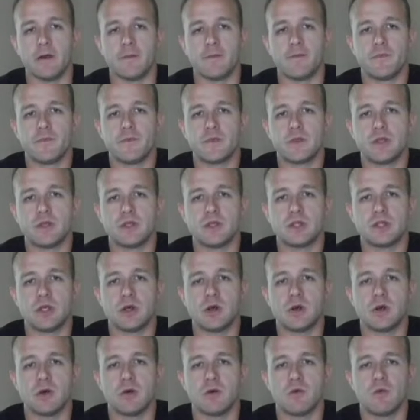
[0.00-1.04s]
So
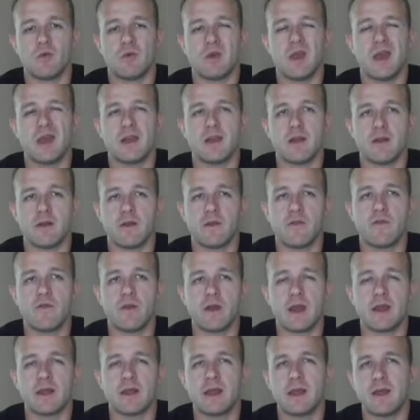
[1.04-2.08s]
we had I
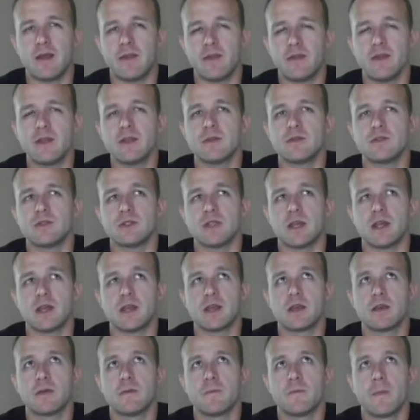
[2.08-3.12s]
think it was like,
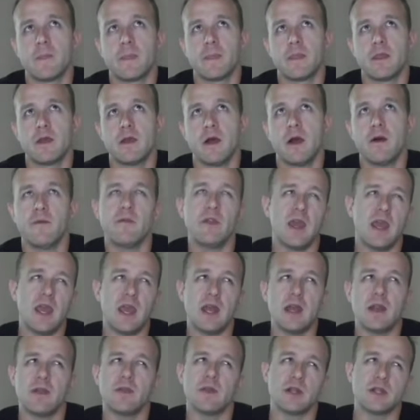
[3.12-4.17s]
of the 8, I think
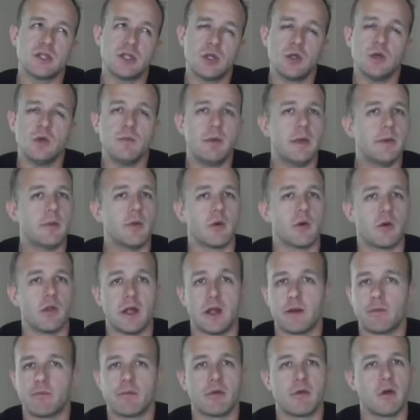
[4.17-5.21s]
2 people were like
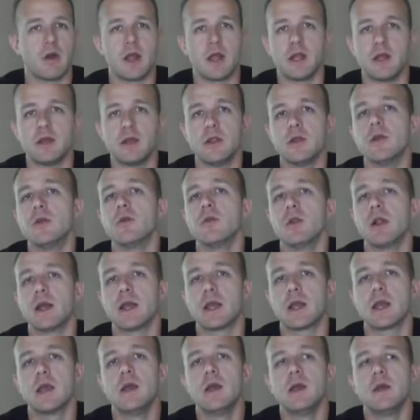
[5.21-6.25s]
brand new, like
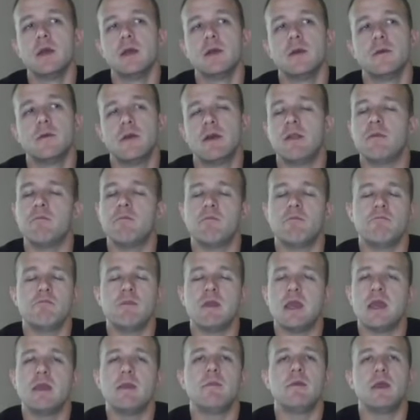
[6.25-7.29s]
had
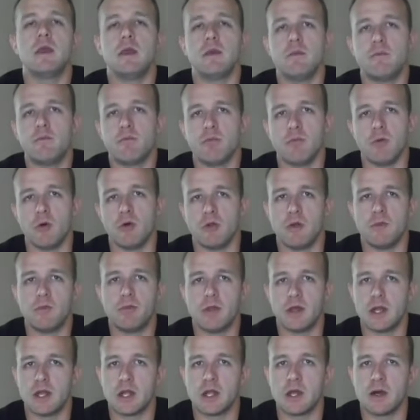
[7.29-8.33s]
maybe only played a
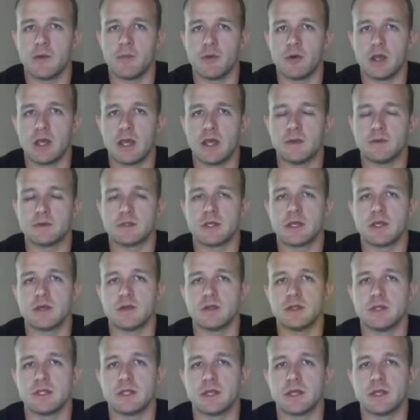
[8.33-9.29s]
couple games of Kill Team.